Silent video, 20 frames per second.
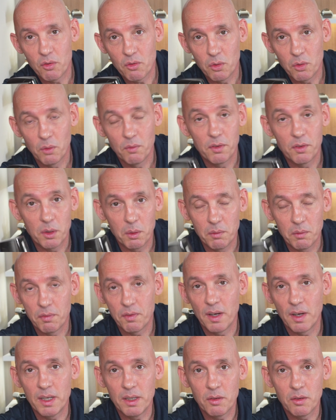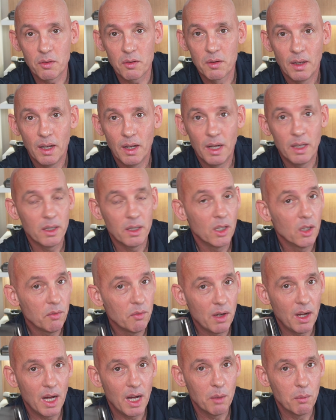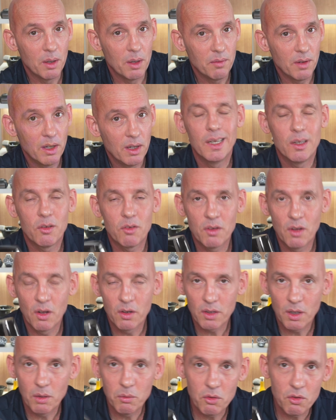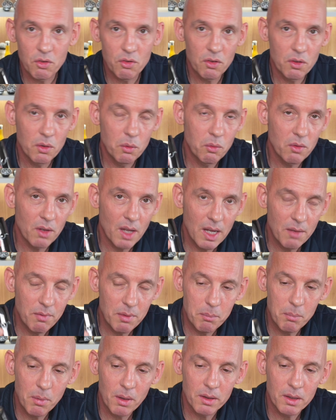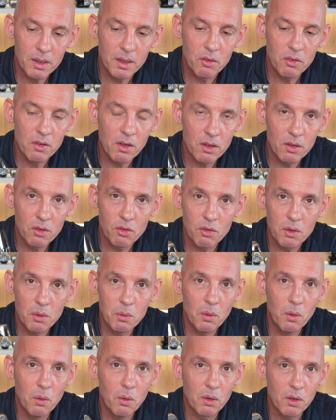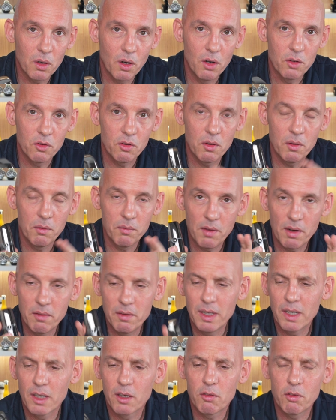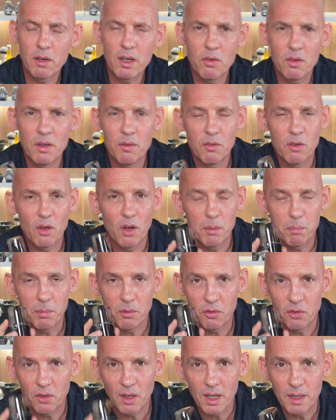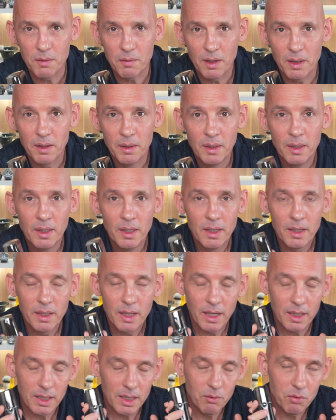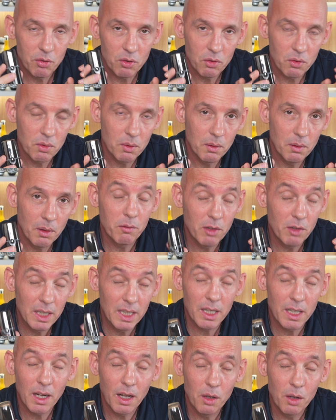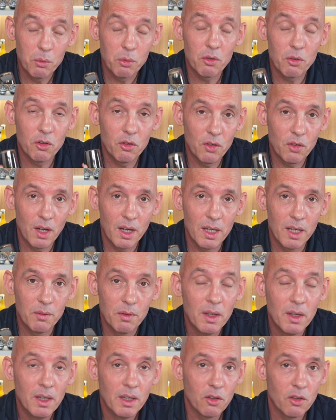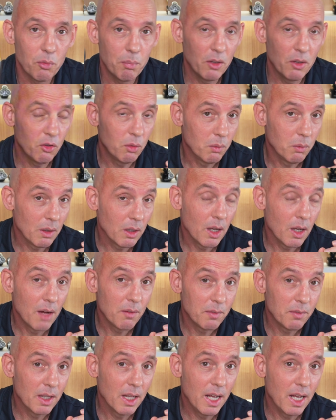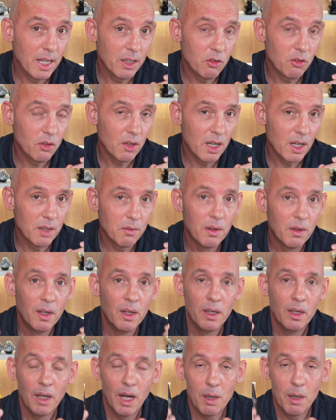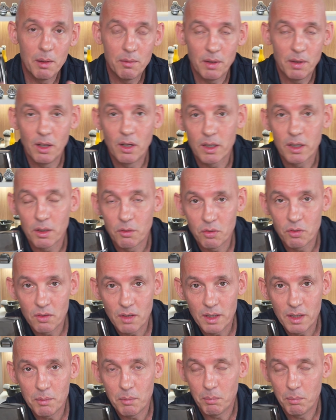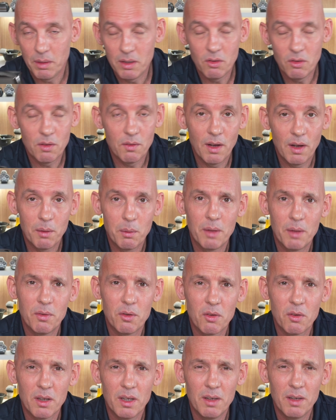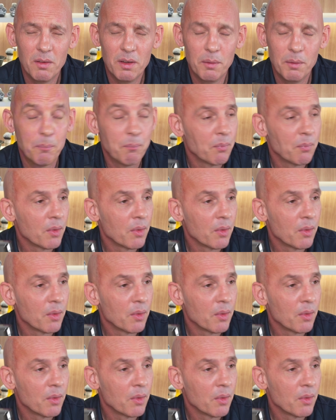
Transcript: tool for doing fades. And another, however, it's not going to suit everybody. It's not going to suit all guys. It's a very aggressive type of shaver that gives us a really close shave, especially with having a head shave. However, like I've said, plenty of however's here, isn't it?